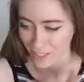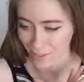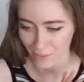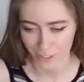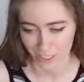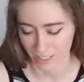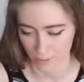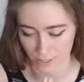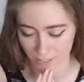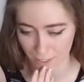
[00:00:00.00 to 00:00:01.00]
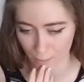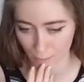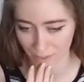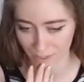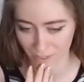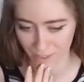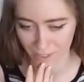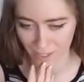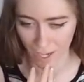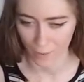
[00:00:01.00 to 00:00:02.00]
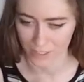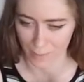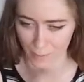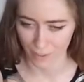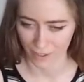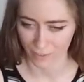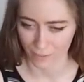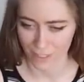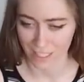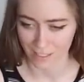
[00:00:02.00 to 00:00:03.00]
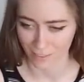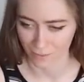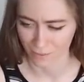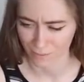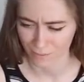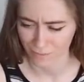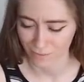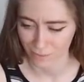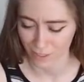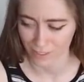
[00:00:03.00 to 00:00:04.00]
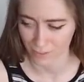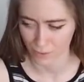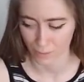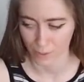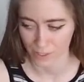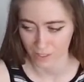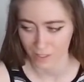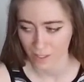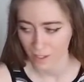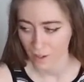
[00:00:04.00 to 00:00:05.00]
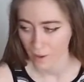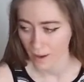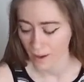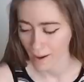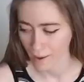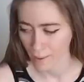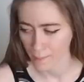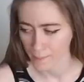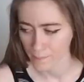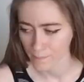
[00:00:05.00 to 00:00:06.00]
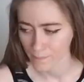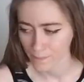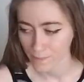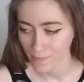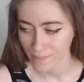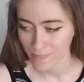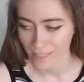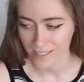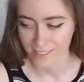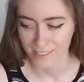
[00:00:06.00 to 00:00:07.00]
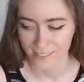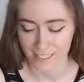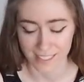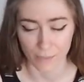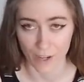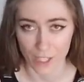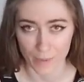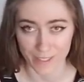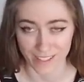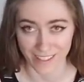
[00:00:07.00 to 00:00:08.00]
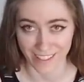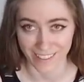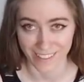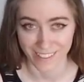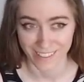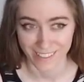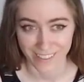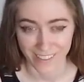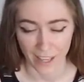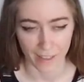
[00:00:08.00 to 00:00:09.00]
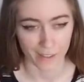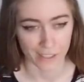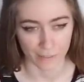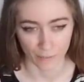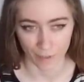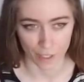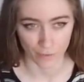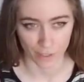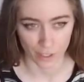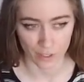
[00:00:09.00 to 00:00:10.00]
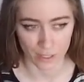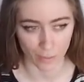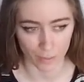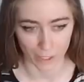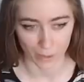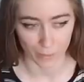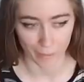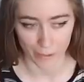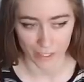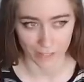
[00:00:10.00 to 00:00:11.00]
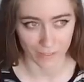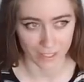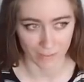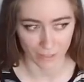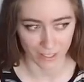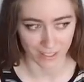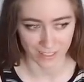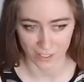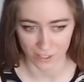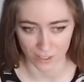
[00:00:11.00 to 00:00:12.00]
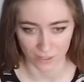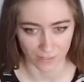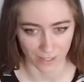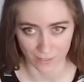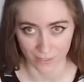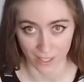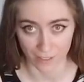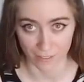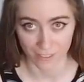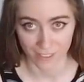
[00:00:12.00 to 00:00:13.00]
you know, which I guess is physically, but I was separating physique and face for some reason. Um, that's that's like 100% the thing. And then there's different facial features that will make you be perceived as different things. It's just fact of life.